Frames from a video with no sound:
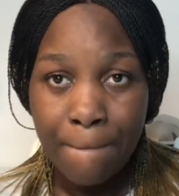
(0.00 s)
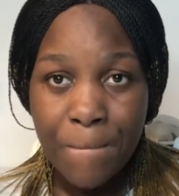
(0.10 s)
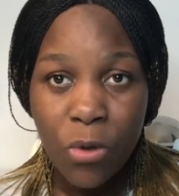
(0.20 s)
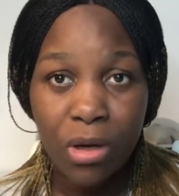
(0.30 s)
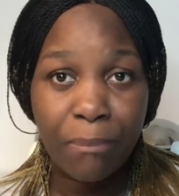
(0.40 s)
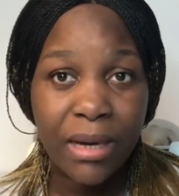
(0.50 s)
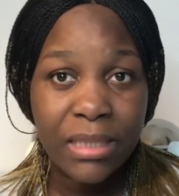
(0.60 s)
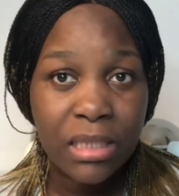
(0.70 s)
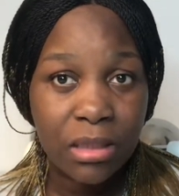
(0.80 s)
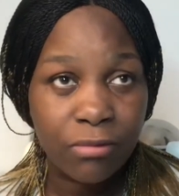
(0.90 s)
You're
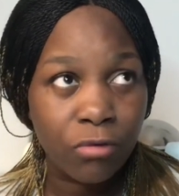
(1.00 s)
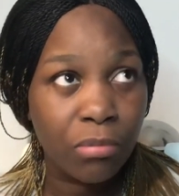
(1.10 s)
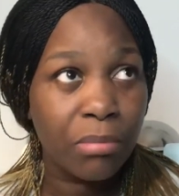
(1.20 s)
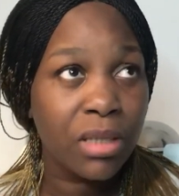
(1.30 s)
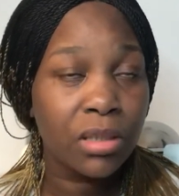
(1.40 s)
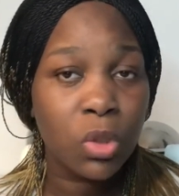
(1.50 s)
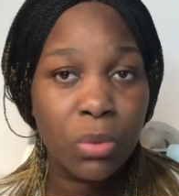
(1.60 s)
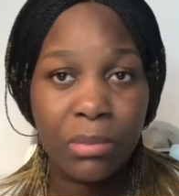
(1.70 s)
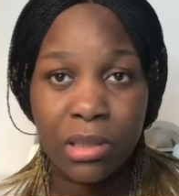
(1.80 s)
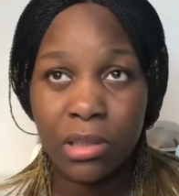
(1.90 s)
partying from Monday to
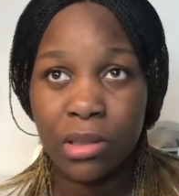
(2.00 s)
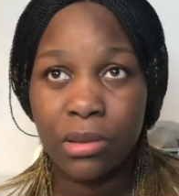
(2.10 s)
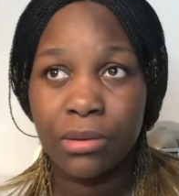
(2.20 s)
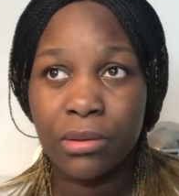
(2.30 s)
Monday.